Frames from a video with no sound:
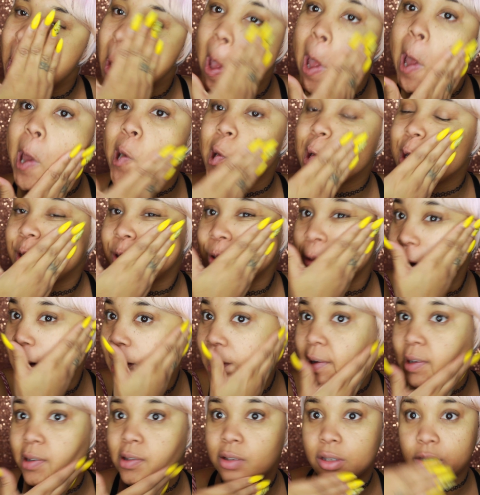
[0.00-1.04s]
And it
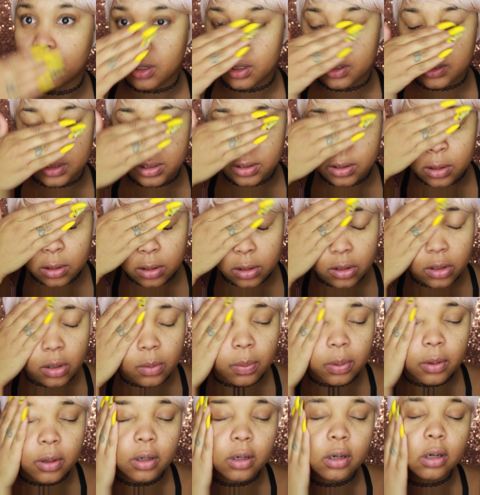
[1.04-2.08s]
dries
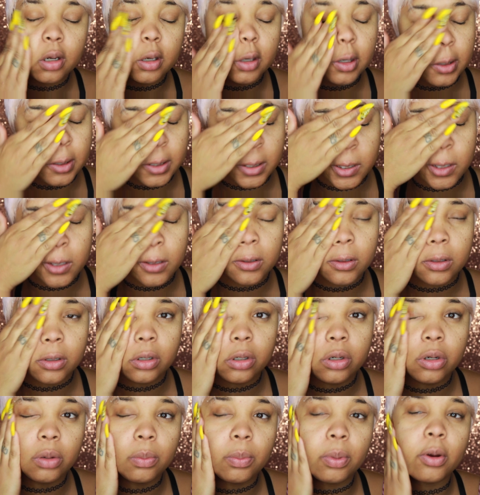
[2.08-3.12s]
super
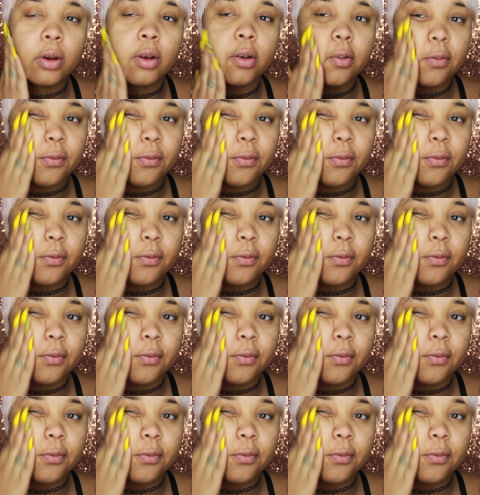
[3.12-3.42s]
duper